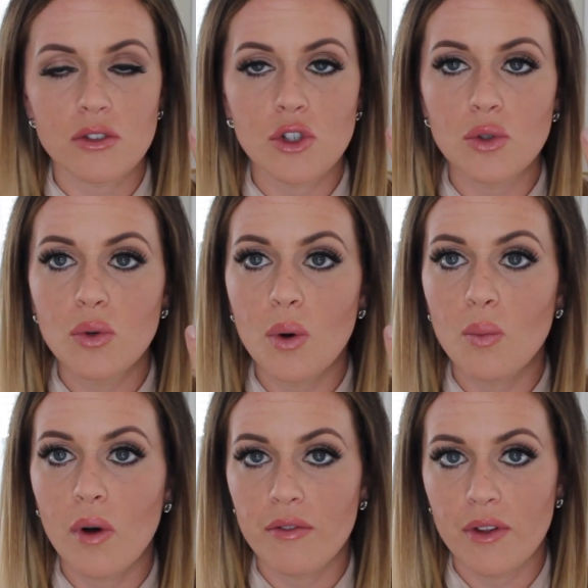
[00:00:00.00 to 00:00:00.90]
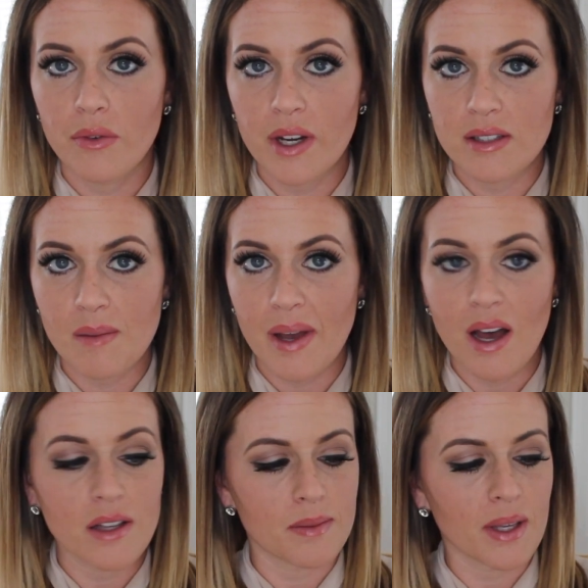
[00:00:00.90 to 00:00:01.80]
two of the rings that my
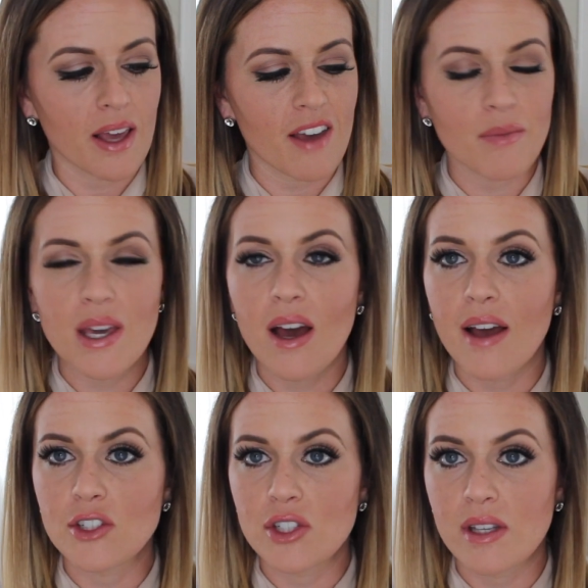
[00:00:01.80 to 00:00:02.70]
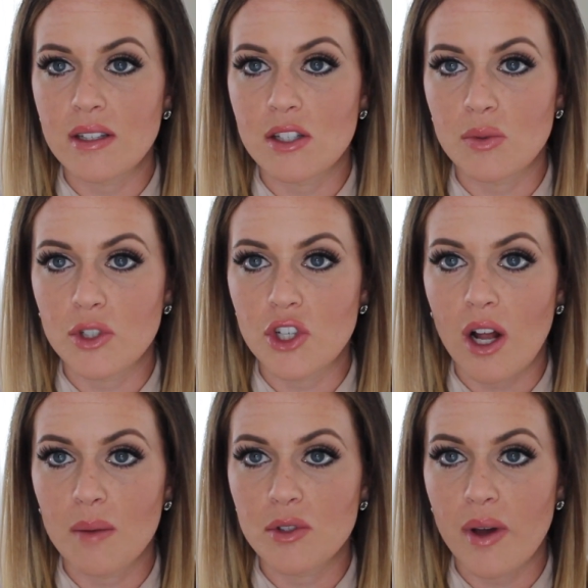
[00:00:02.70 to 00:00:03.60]
husband gave me. I just like to switch it
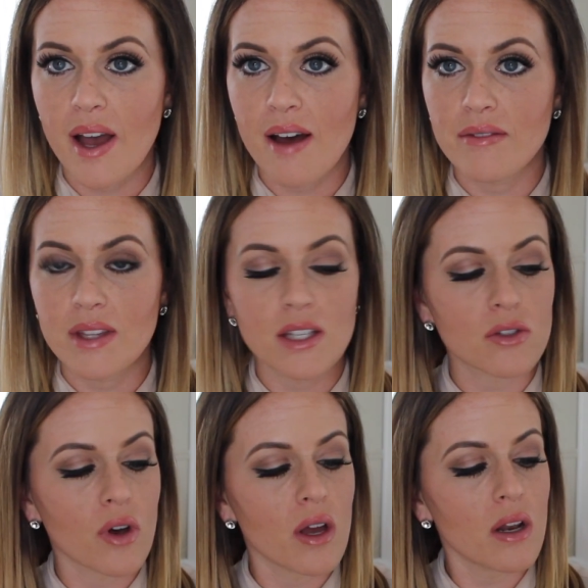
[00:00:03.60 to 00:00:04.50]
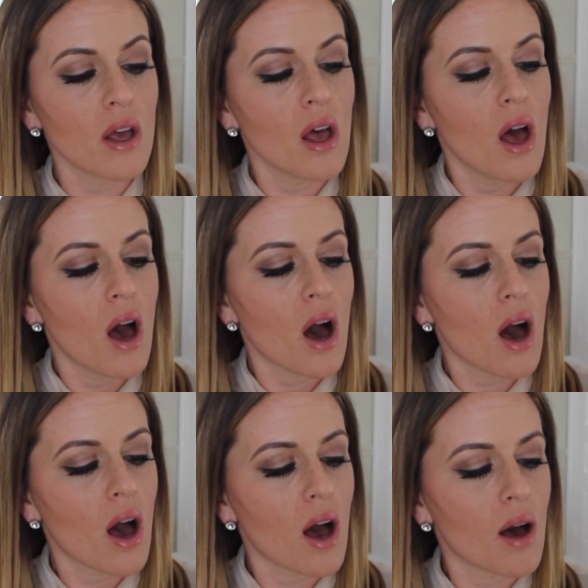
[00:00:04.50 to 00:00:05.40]
up so I have these on.
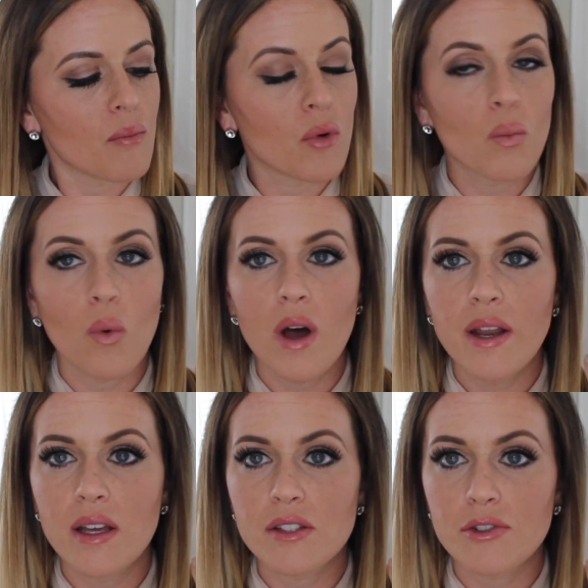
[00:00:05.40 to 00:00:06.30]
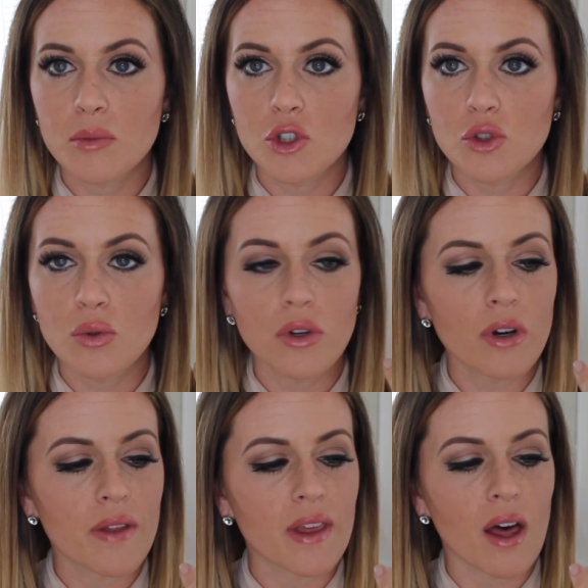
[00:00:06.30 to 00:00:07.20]
Um, one is from a jeweler
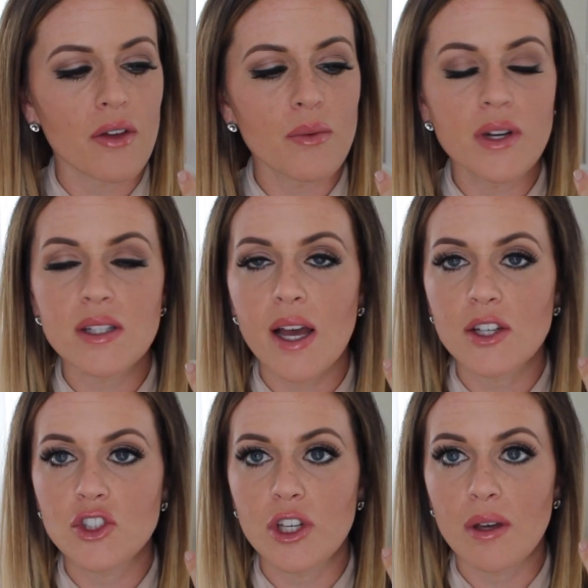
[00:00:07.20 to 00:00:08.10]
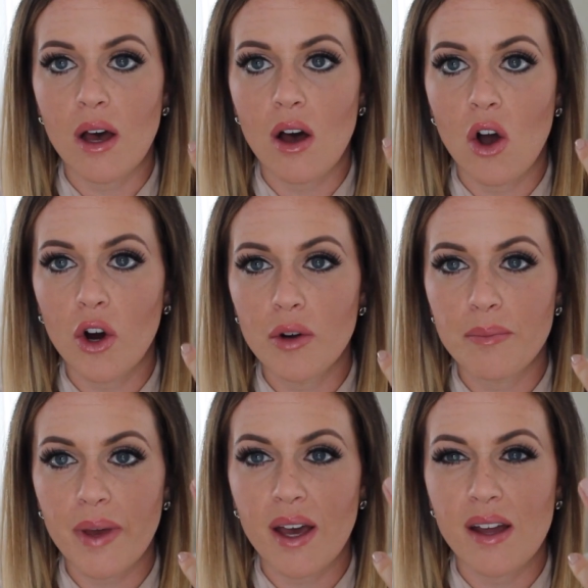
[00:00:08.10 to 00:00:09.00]
and the other one is actually a
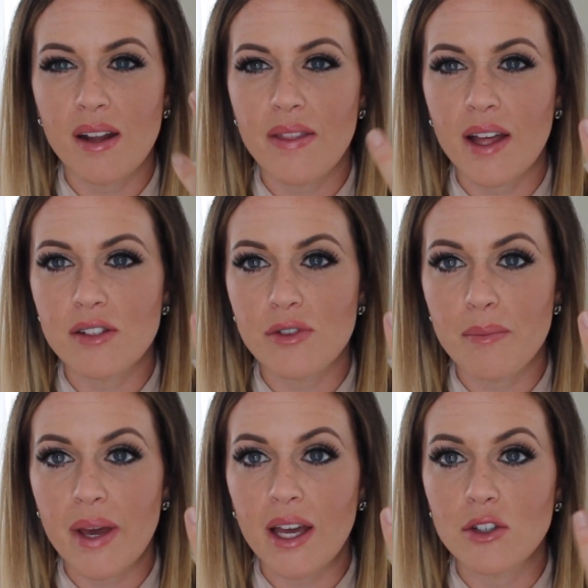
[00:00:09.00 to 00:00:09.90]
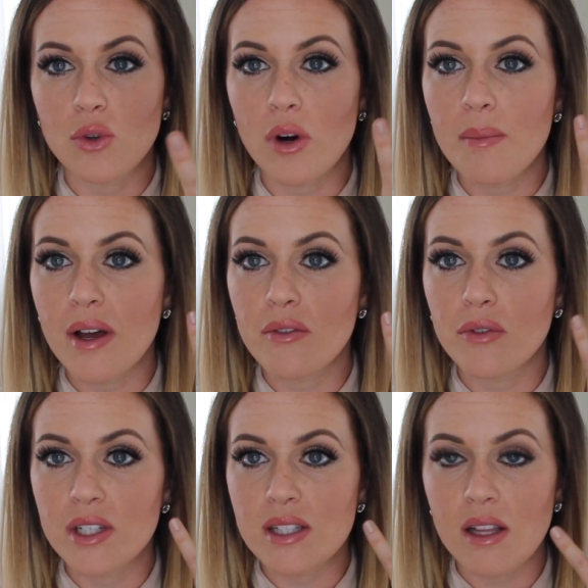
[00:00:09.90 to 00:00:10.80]
heart band and that's from Pandora but
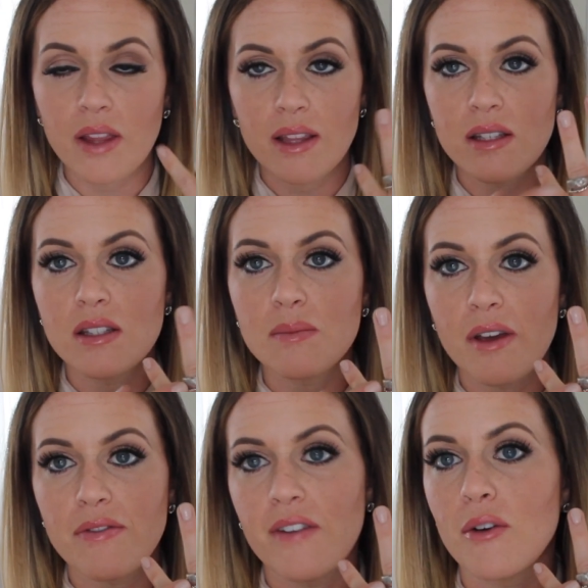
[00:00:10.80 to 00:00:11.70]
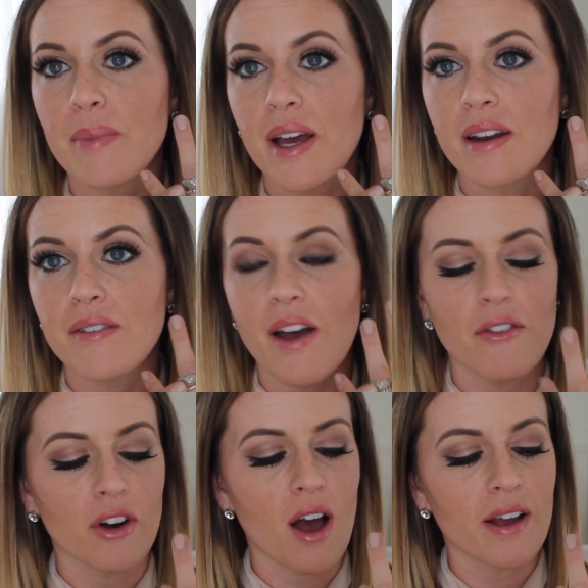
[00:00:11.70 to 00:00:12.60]
recent like this is my favorite band I've
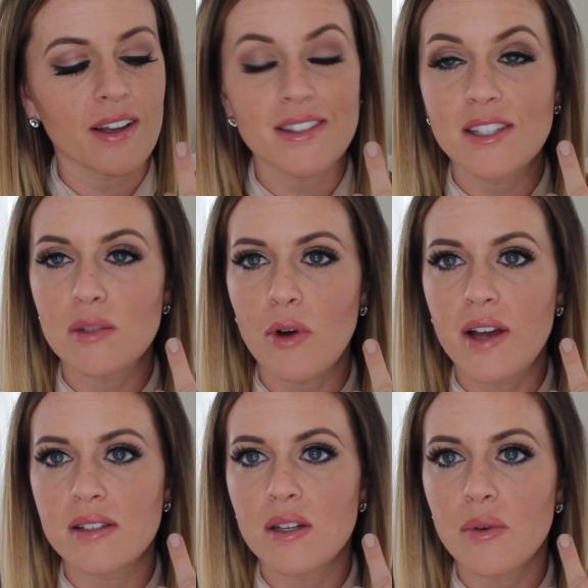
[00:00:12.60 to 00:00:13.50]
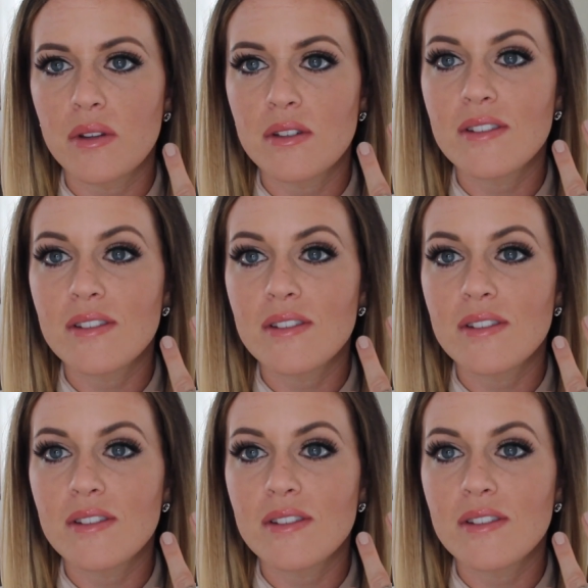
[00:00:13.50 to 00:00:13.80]
ever gotten because he surprised it with